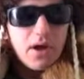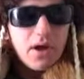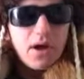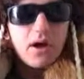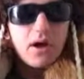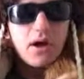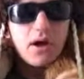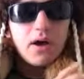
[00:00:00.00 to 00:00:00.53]

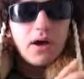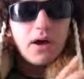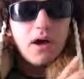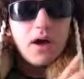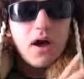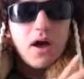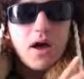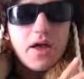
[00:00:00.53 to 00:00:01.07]

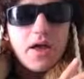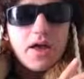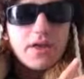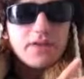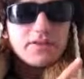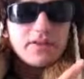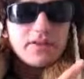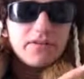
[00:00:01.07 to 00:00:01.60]

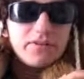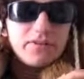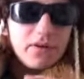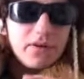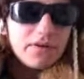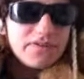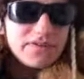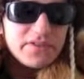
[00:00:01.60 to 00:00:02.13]
It
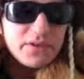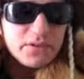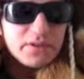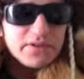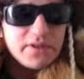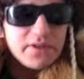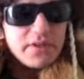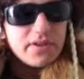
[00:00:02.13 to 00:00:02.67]
involves
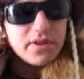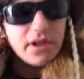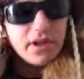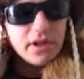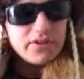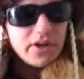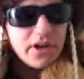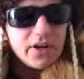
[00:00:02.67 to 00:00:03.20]
using the
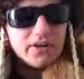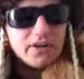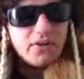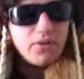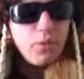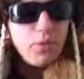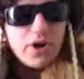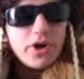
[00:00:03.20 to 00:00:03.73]

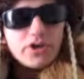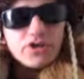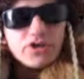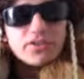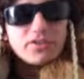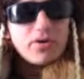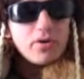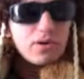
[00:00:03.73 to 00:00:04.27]
indicator, which
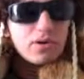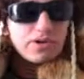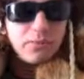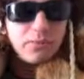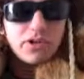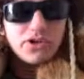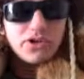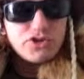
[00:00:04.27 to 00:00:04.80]
is called
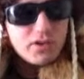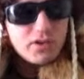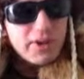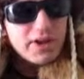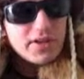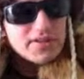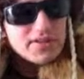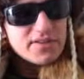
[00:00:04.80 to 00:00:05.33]
Bollinger
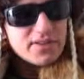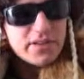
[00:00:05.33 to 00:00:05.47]
Bands.